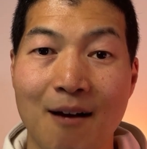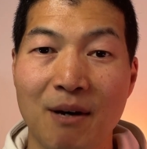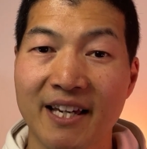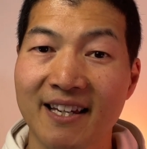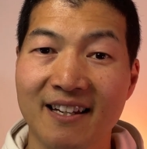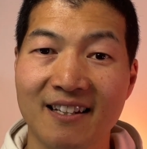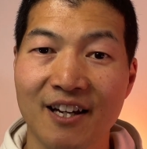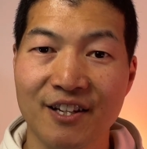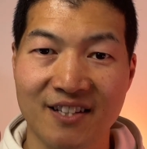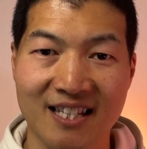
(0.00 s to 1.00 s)
But here
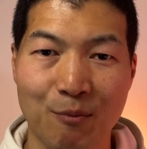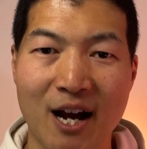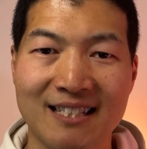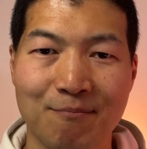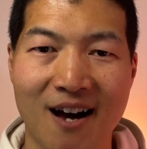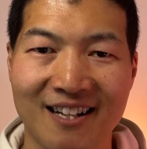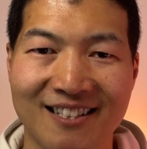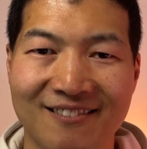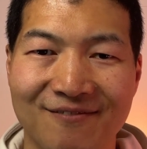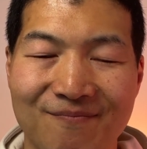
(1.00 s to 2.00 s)
is the surprising
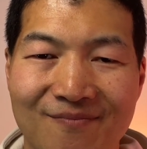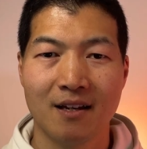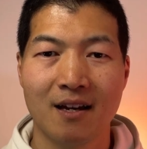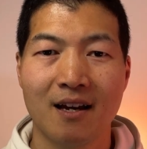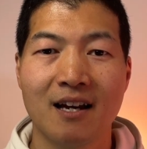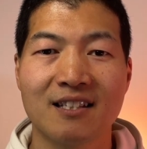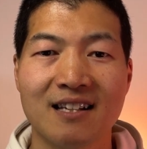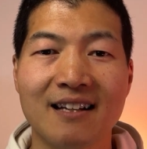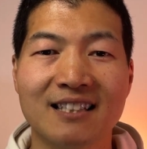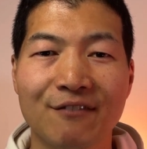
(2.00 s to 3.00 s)
part.
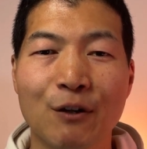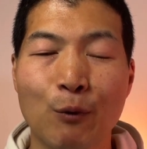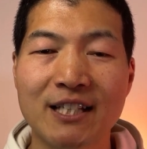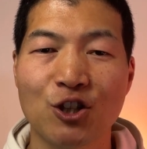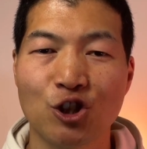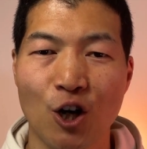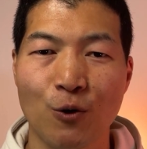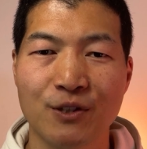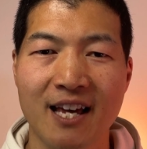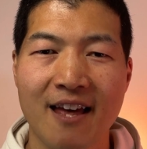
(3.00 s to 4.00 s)
Scientific research
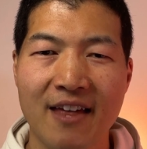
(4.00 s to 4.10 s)
shows